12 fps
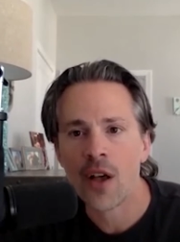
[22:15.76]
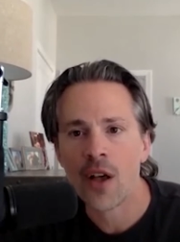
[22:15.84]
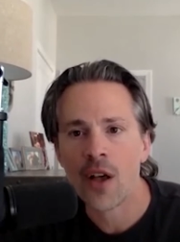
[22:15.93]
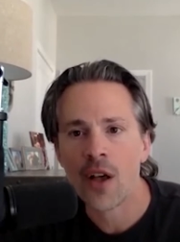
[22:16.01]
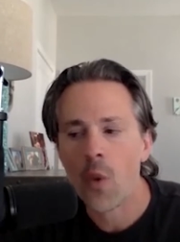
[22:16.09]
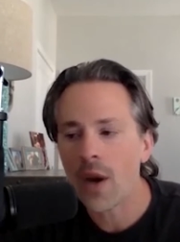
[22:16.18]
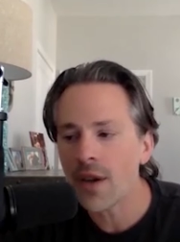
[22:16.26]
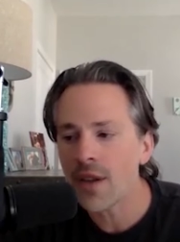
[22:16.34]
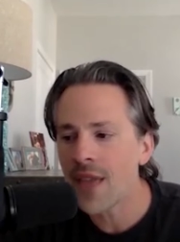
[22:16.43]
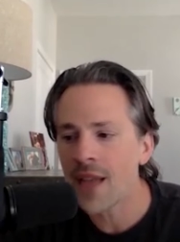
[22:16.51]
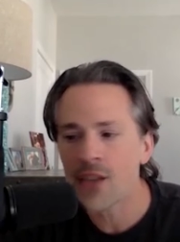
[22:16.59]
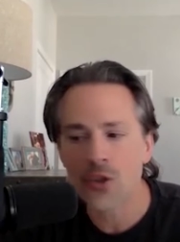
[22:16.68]
Where did
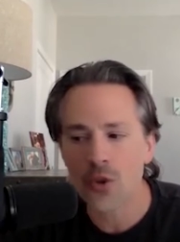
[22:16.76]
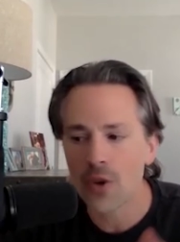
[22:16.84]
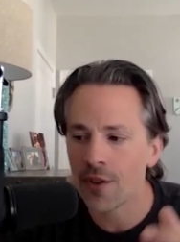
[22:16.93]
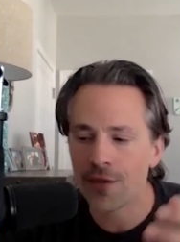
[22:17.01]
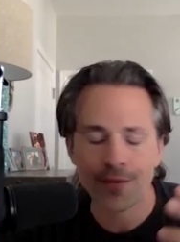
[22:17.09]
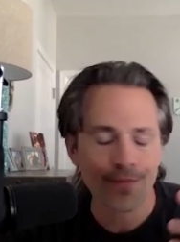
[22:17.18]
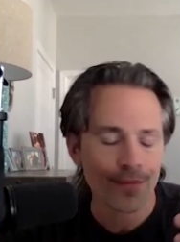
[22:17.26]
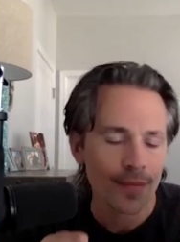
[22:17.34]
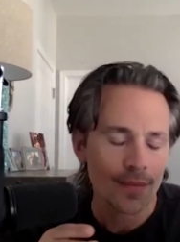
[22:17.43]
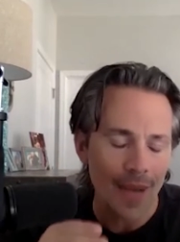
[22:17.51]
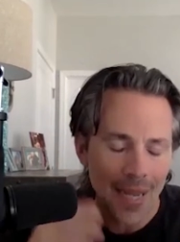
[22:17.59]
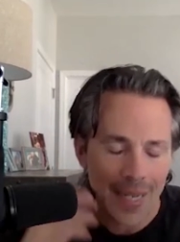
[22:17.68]
that sort of
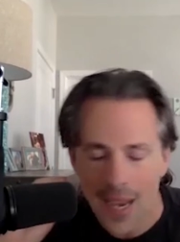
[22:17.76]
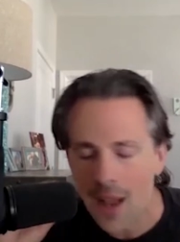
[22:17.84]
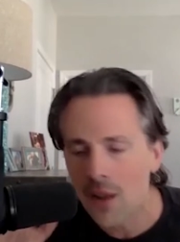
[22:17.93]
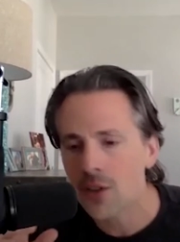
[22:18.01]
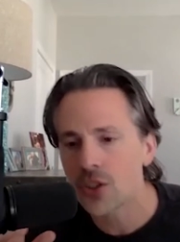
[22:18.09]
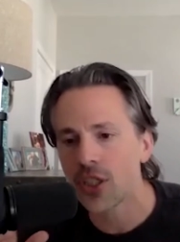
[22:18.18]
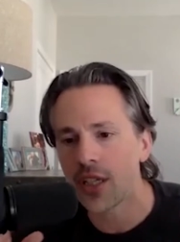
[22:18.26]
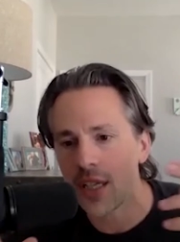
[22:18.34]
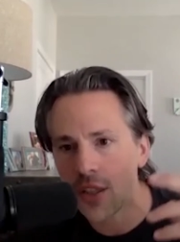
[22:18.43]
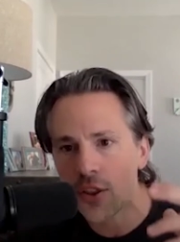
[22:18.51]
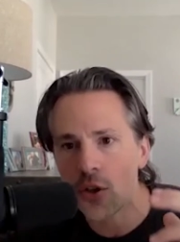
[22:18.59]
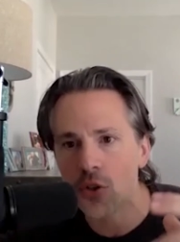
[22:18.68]
ideology,
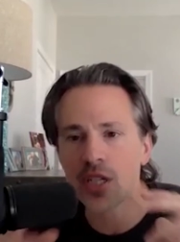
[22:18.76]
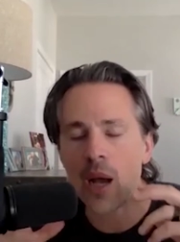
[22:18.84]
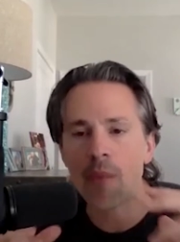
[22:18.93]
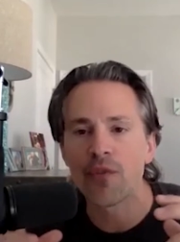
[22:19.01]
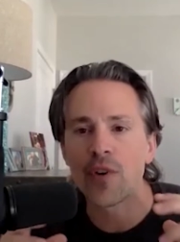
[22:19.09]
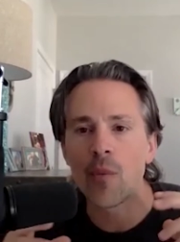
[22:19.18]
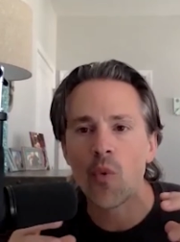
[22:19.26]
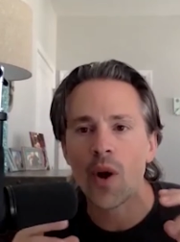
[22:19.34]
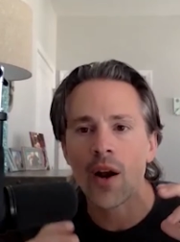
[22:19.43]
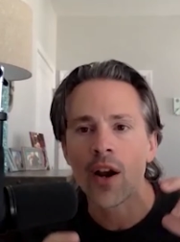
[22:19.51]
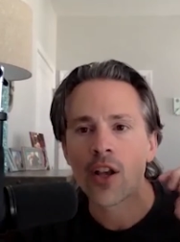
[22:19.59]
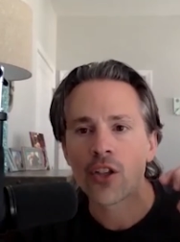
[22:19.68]
ethos come from,
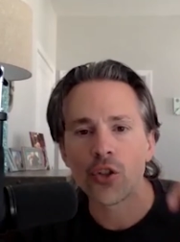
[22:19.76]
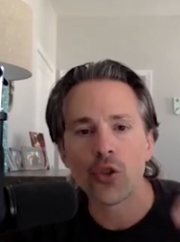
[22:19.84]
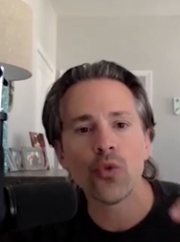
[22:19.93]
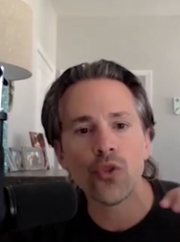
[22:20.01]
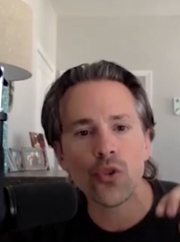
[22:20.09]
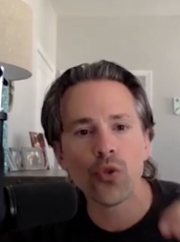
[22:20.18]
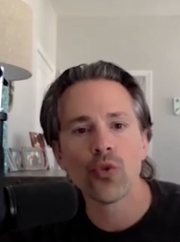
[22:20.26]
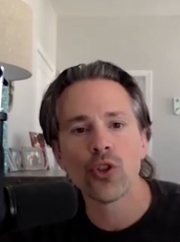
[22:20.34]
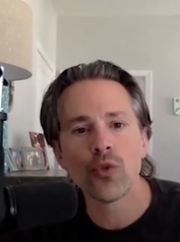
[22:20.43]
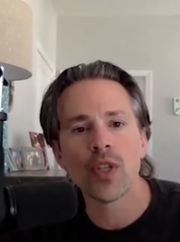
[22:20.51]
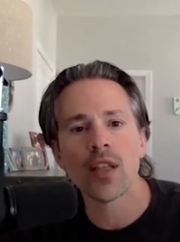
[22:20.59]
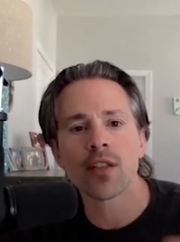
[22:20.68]
where you knew you
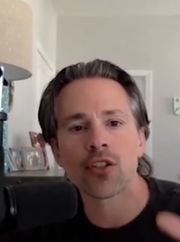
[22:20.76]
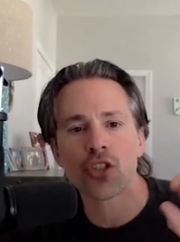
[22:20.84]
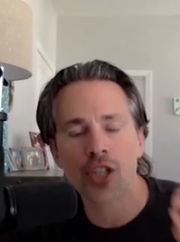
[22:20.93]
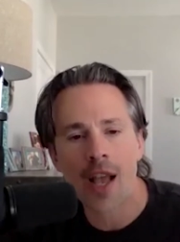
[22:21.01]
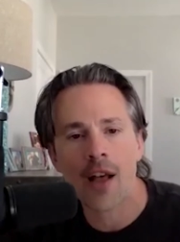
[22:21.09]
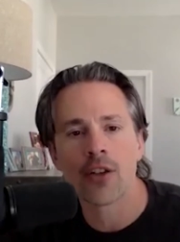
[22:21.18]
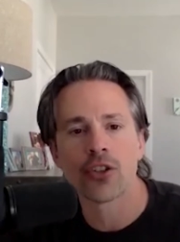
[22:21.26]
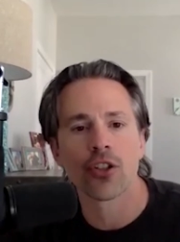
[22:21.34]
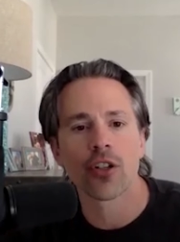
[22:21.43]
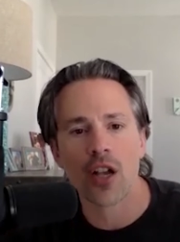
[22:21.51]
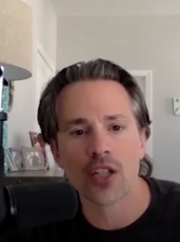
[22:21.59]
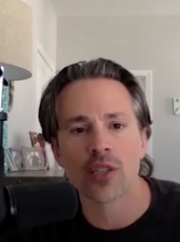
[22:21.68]
need to challenge your
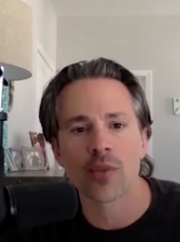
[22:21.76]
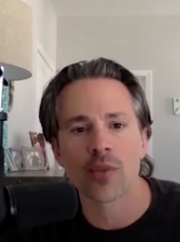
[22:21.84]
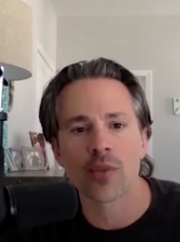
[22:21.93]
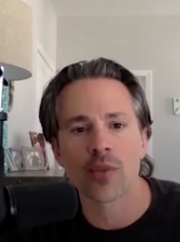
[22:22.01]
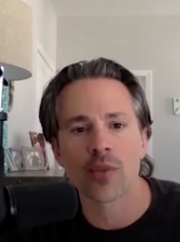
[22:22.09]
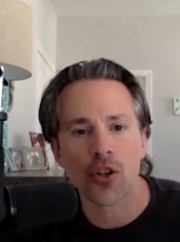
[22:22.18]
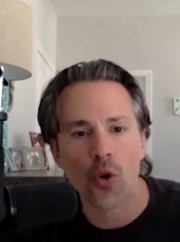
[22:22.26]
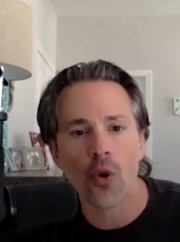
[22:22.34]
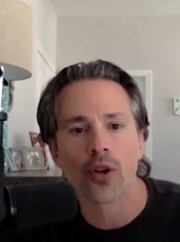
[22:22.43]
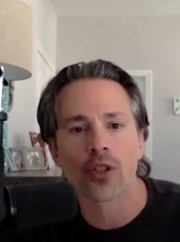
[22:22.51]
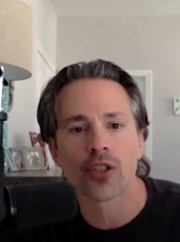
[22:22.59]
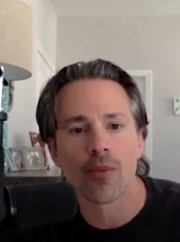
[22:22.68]
customers in
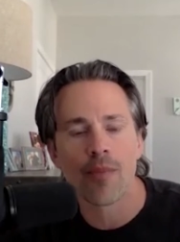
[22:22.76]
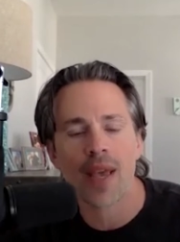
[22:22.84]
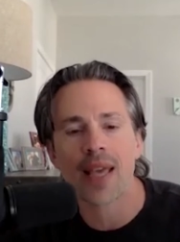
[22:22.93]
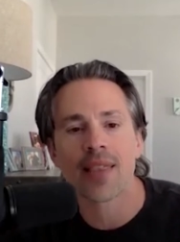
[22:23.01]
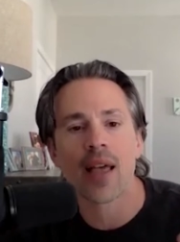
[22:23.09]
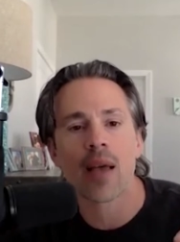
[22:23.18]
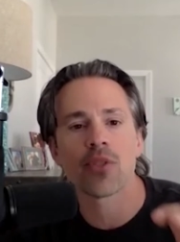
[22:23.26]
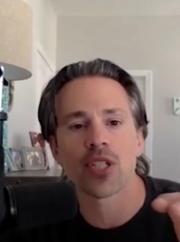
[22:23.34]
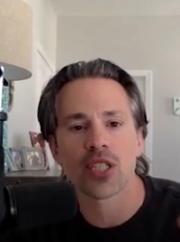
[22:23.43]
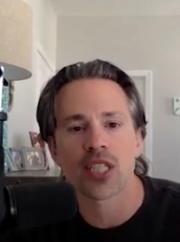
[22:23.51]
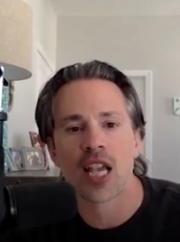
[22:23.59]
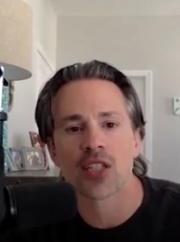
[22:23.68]
order to make them
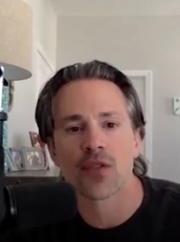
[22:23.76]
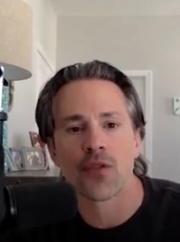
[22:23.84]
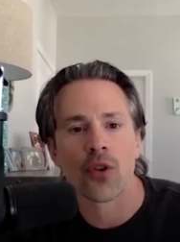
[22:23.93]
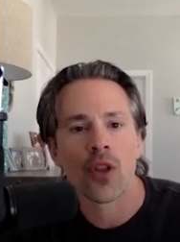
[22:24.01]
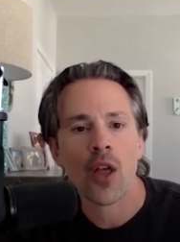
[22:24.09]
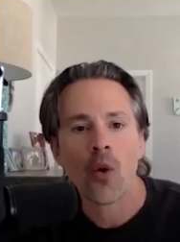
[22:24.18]
successful?